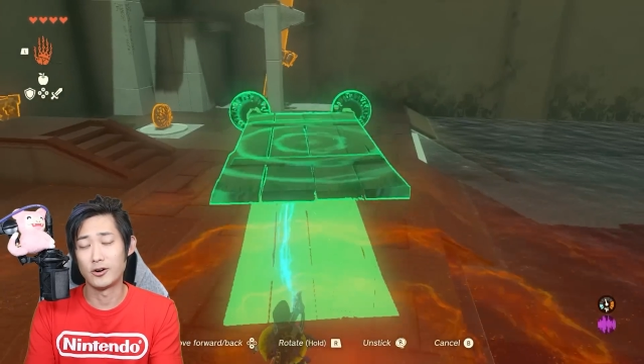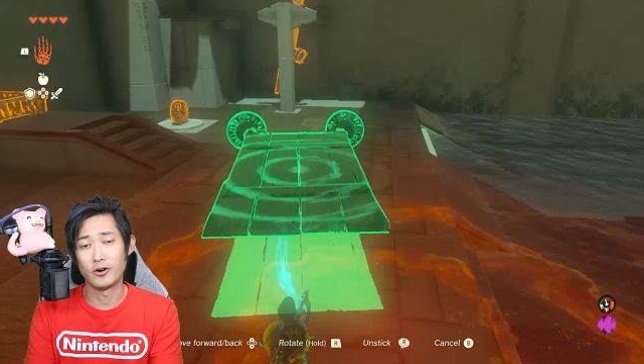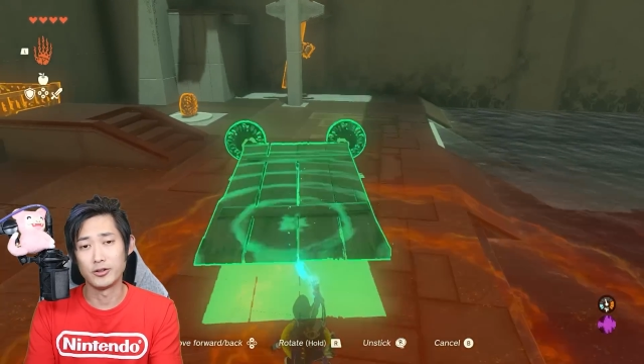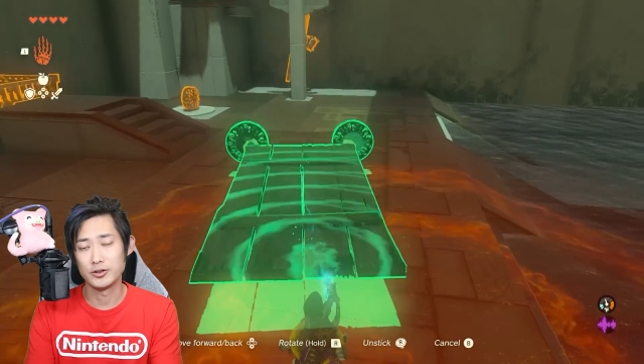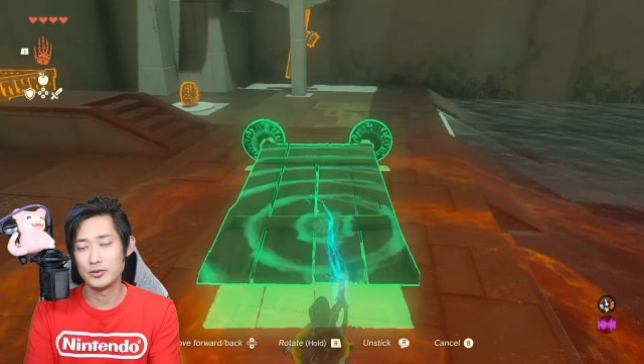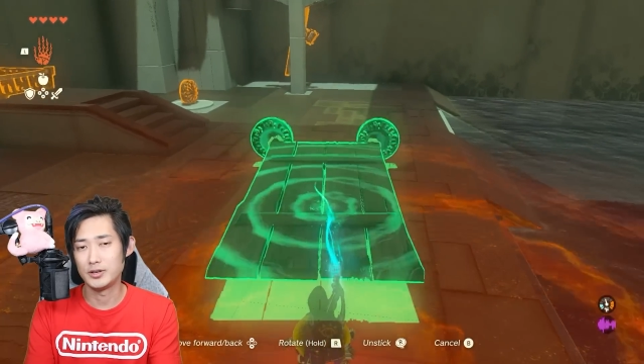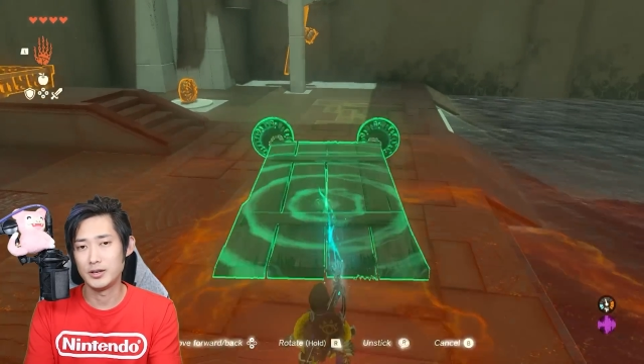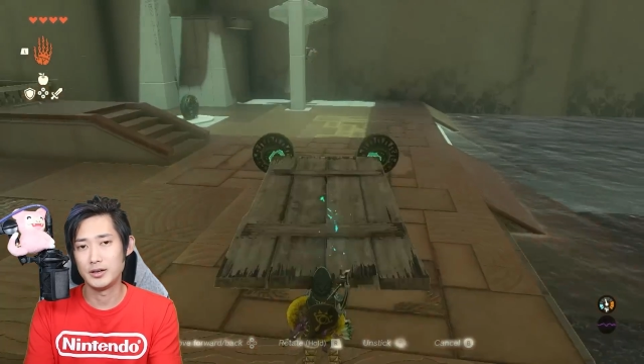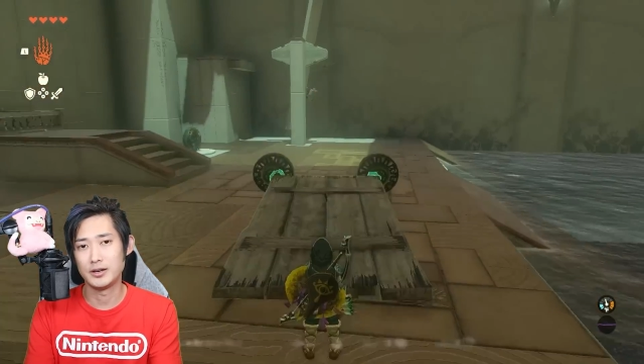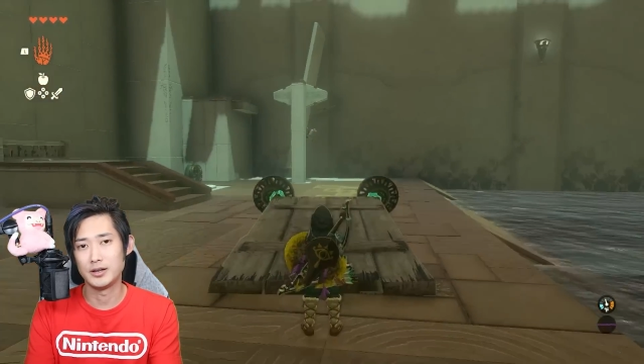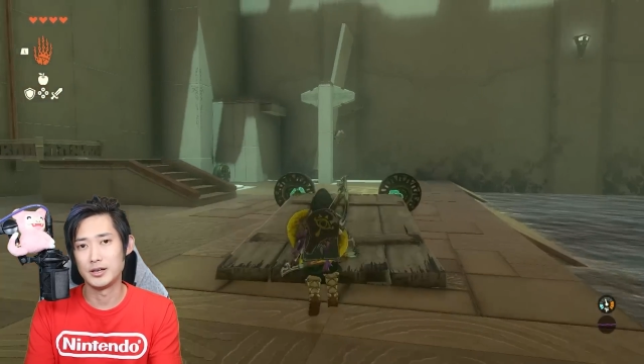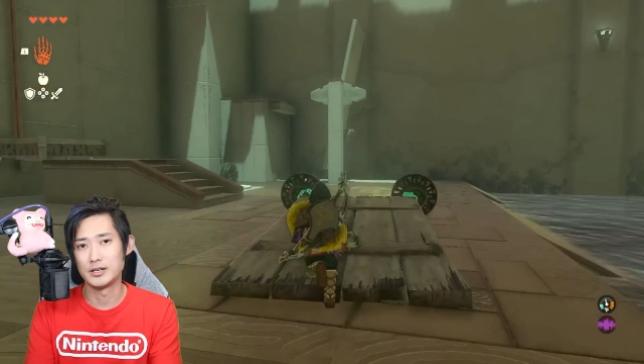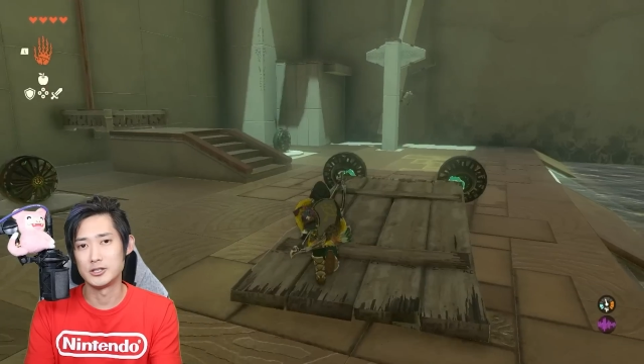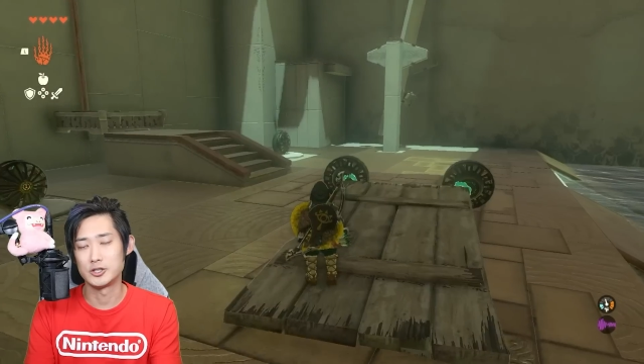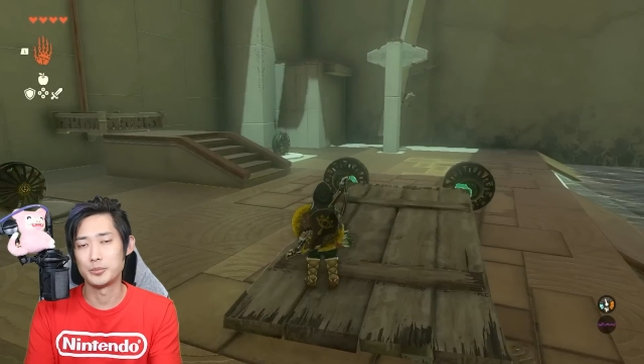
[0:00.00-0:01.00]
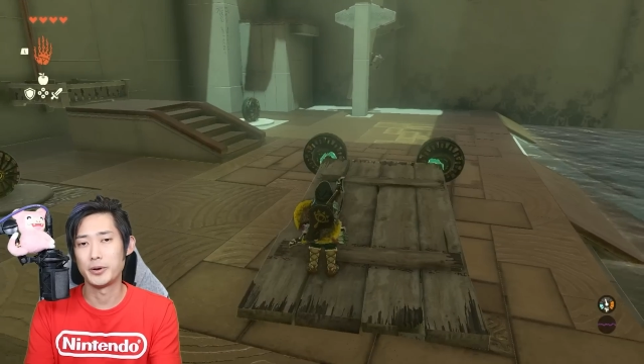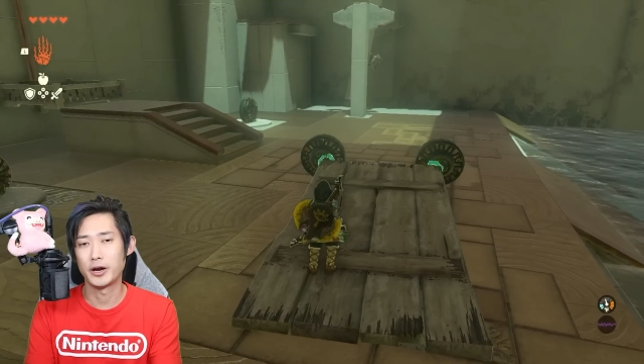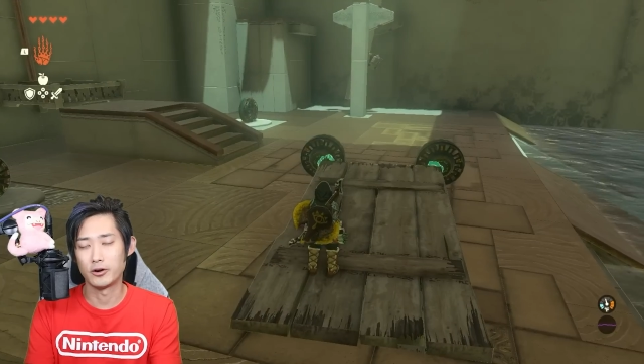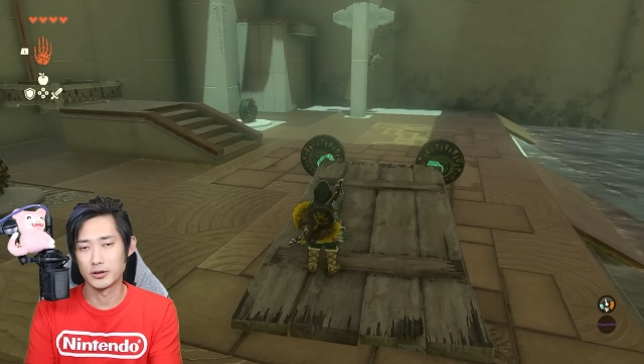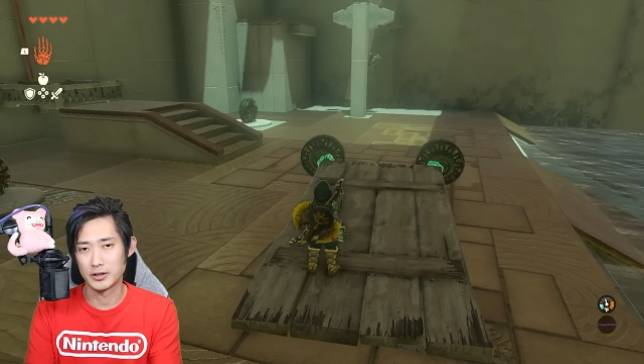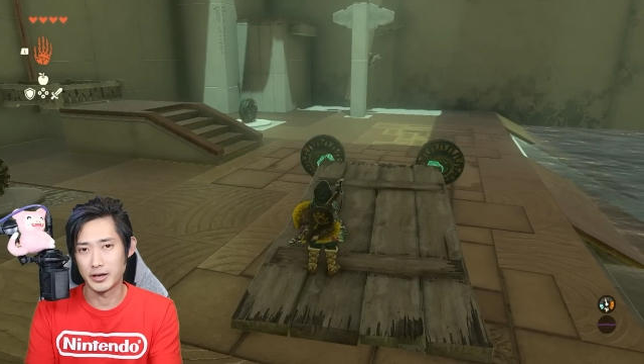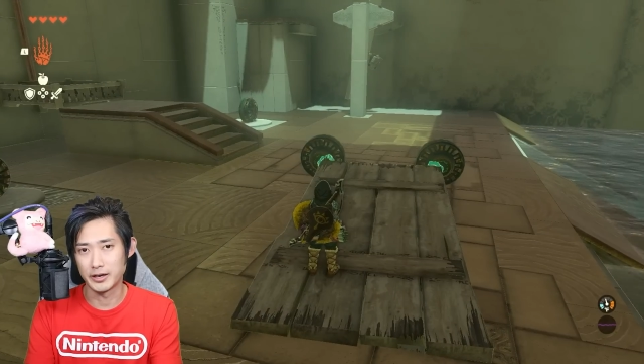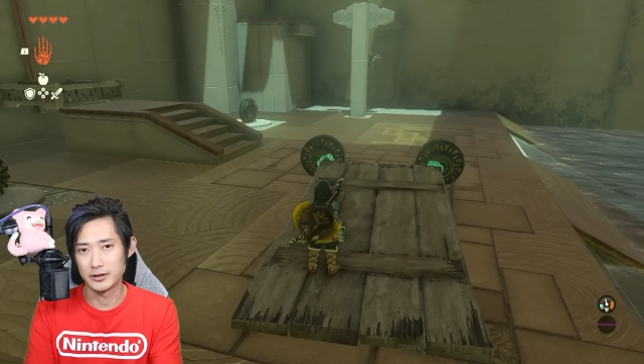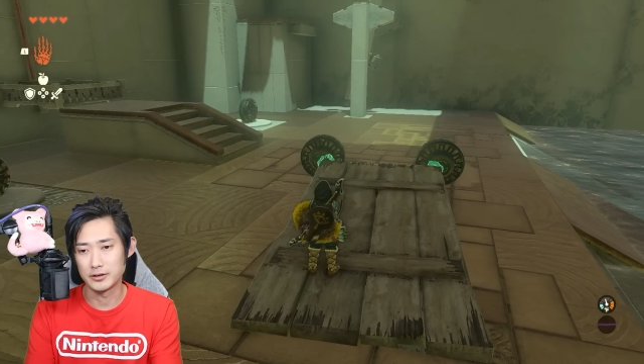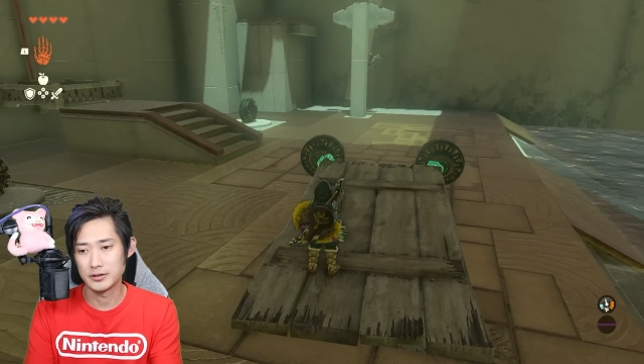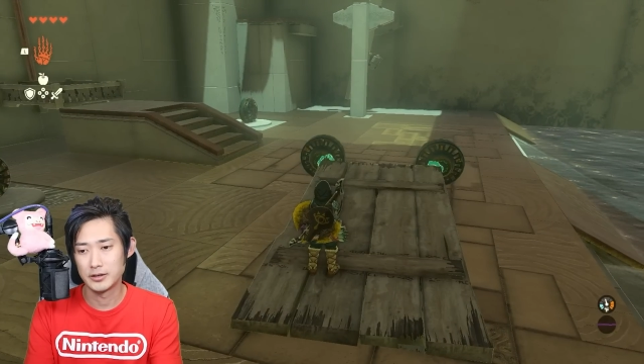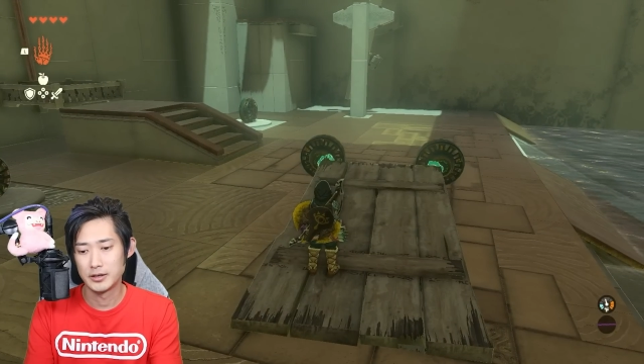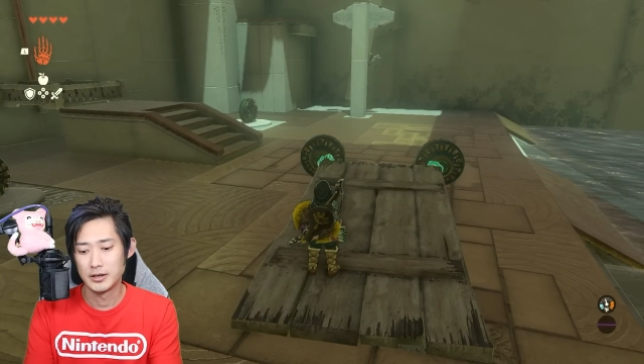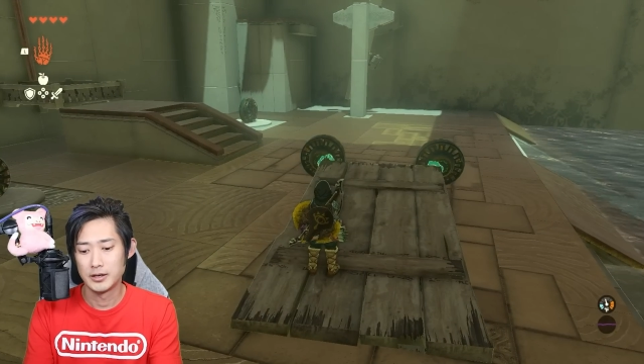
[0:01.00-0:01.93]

all you need is your paraglider.